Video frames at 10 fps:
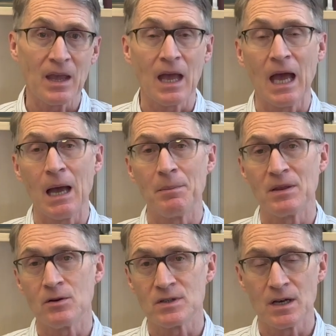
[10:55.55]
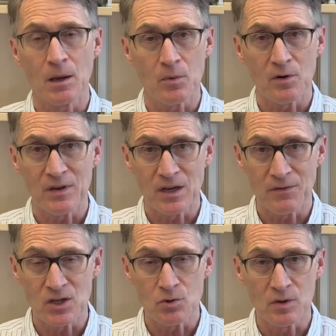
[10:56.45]
but there's a number of
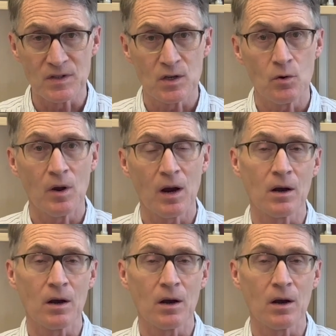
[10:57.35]
individuals who are